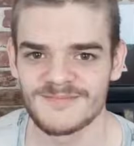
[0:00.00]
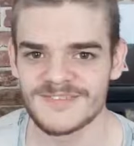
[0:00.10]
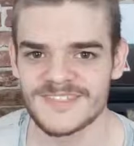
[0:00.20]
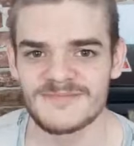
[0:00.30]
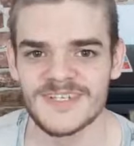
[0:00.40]

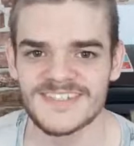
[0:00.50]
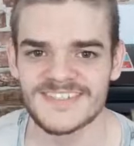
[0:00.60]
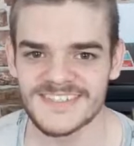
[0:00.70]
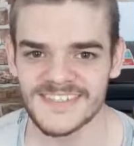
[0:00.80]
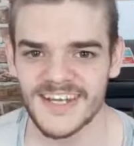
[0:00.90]
Simply
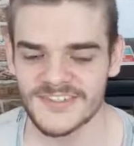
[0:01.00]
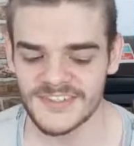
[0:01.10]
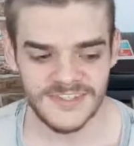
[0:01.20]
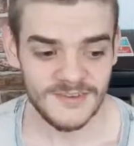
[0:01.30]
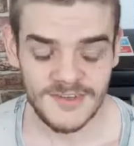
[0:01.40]
because I don't
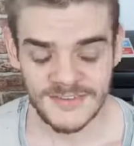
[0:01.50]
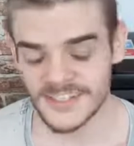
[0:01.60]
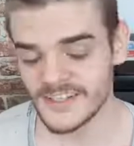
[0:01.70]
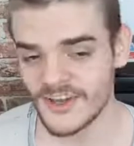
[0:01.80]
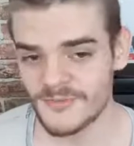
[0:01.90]
know. I've never
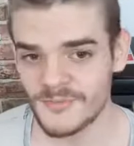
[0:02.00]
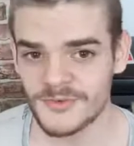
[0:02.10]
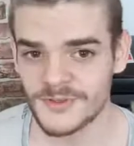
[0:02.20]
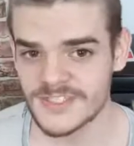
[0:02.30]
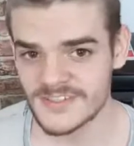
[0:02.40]
done it live
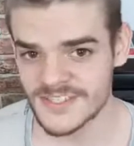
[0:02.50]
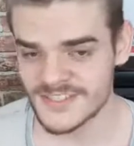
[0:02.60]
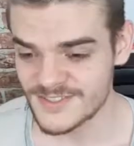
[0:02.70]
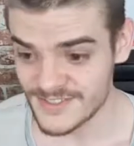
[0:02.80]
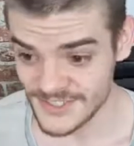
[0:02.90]
before, so it
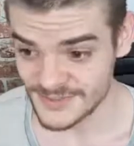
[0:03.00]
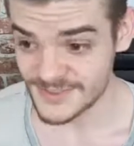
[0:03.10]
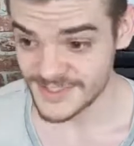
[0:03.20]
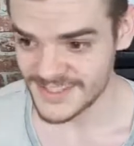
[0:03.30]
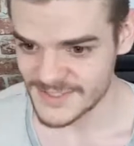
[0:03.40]
just
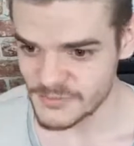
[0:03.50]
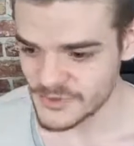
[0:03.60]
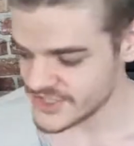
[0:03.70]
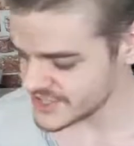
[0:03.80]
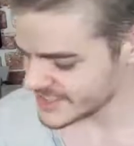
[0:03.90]
feels like this
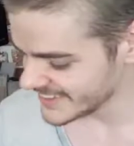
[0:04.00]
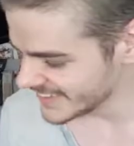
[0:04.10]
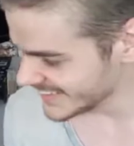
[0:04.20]
pressure.